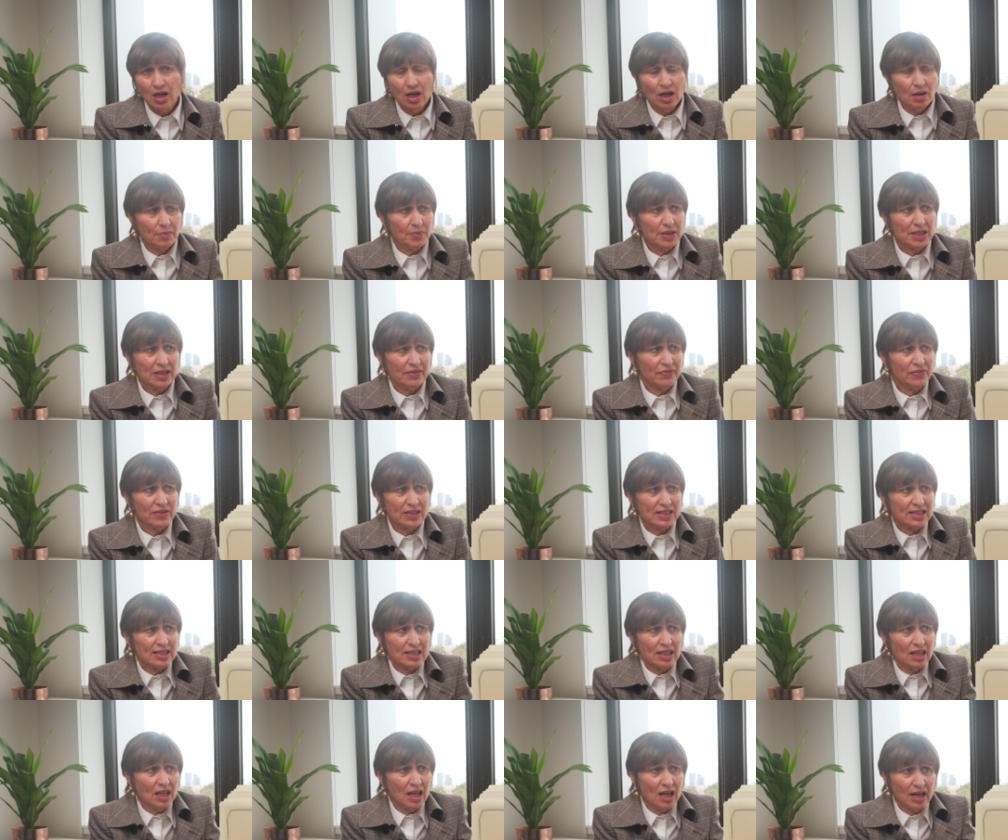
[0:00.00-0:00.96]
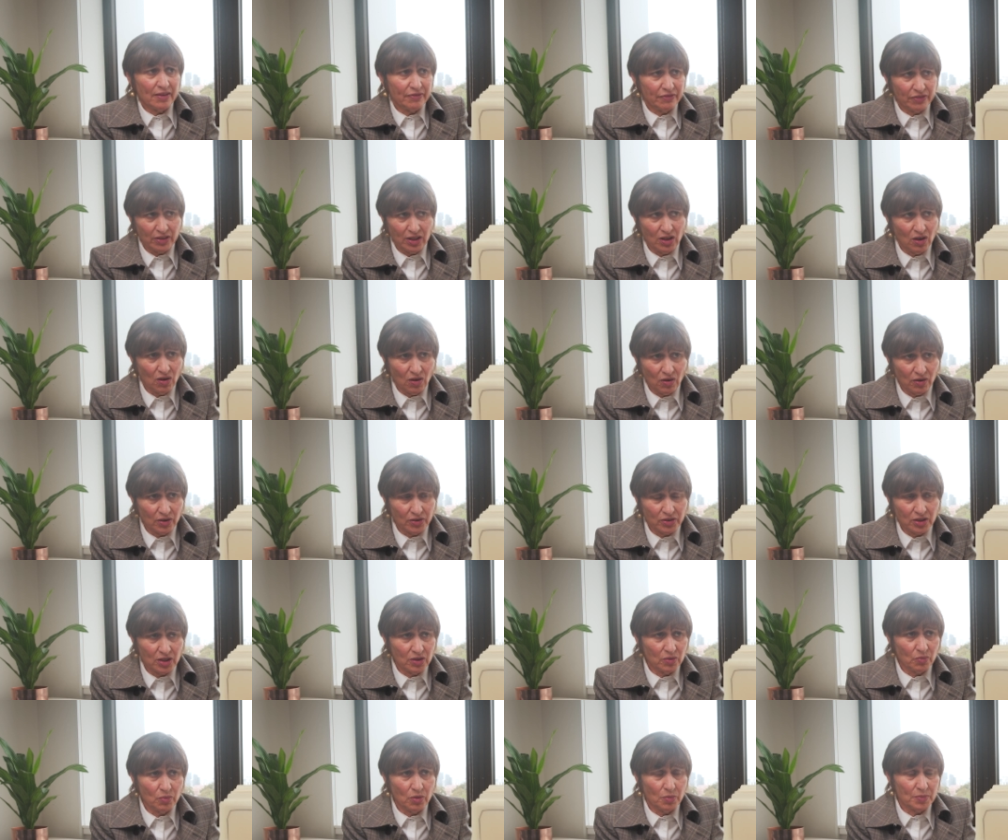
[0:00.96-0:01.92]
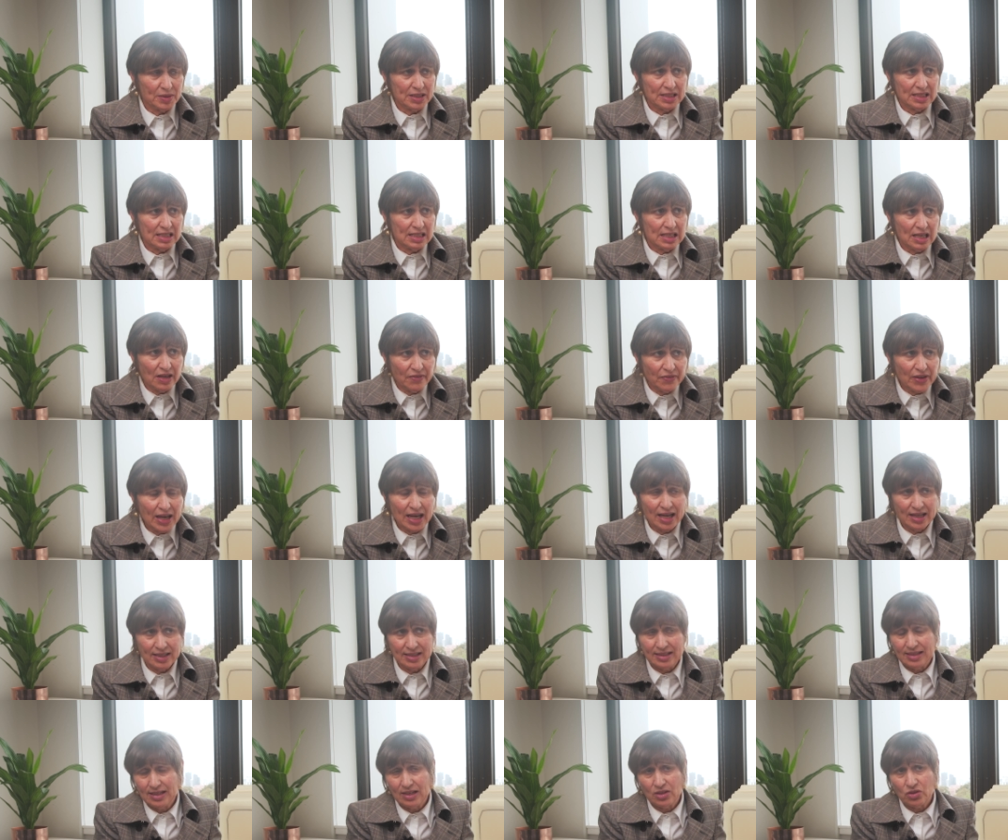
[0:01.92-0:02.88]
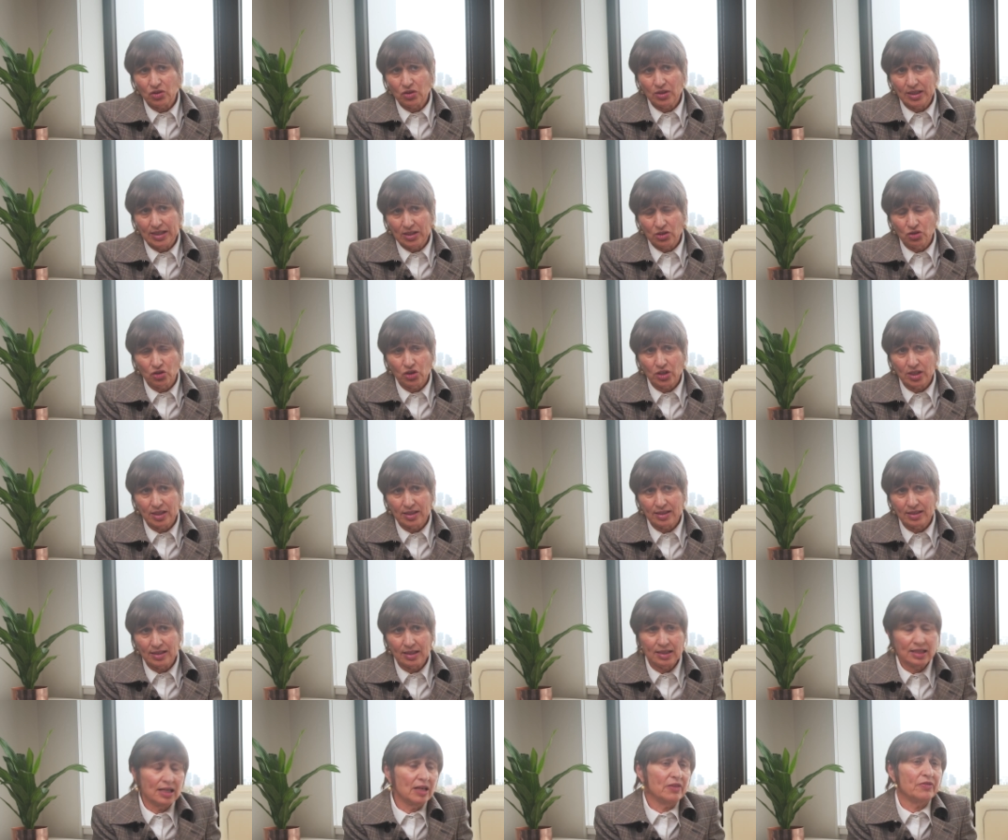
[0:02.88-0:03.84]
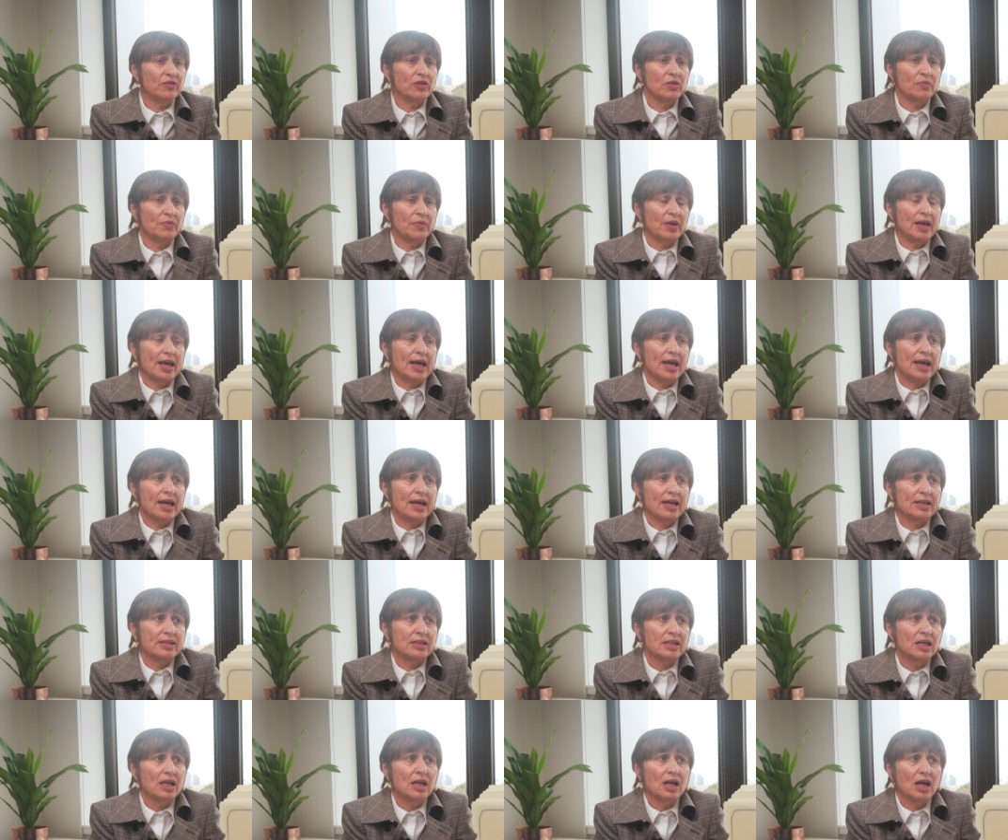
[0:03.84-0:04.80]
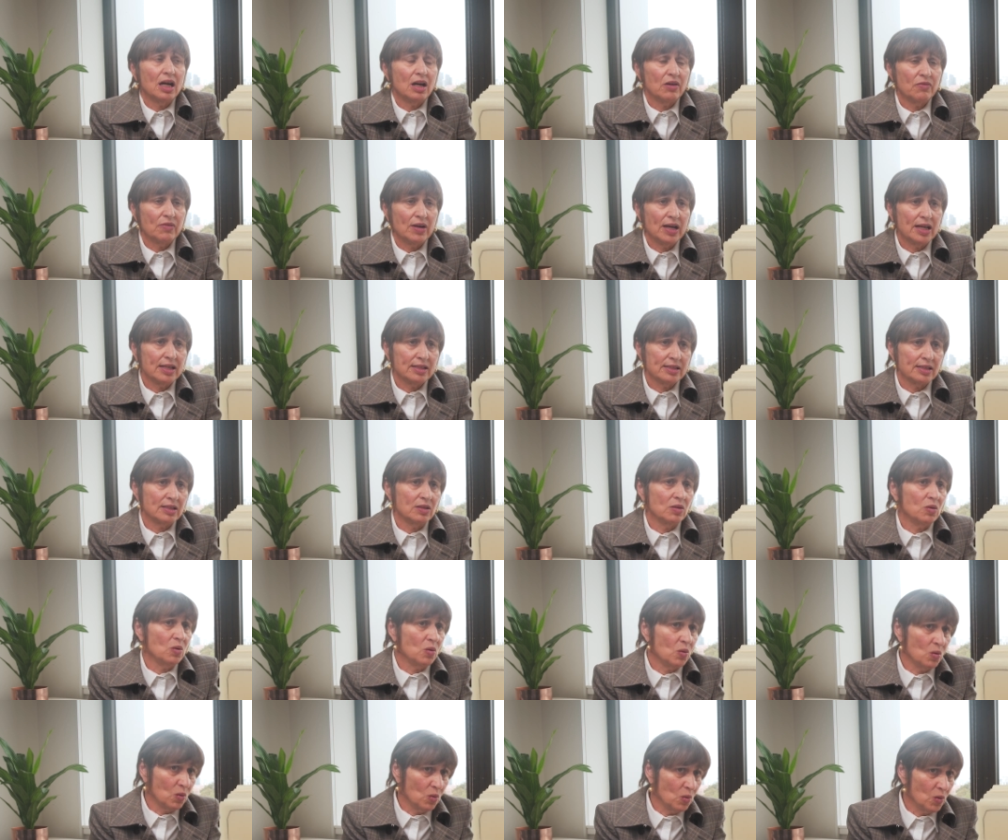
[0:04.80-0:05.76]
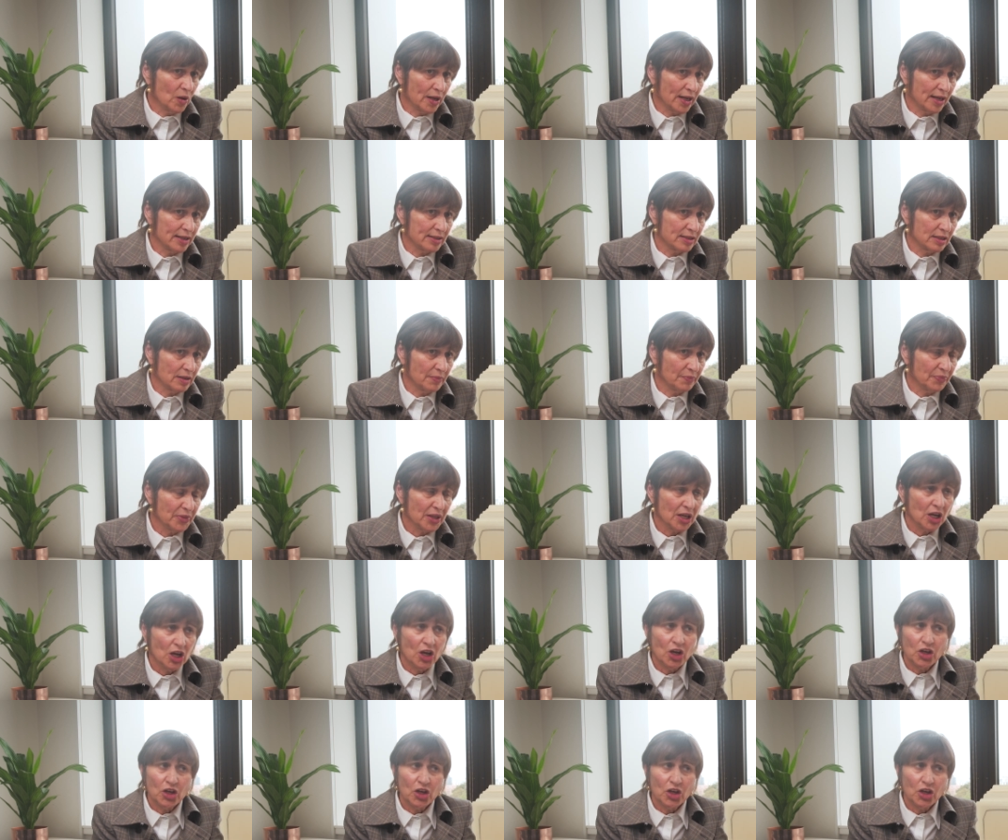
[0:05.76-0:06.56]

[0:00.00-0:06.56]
I mean, if it's lifelong, that a woman's never had sexual interest and never had arousal or orgasm,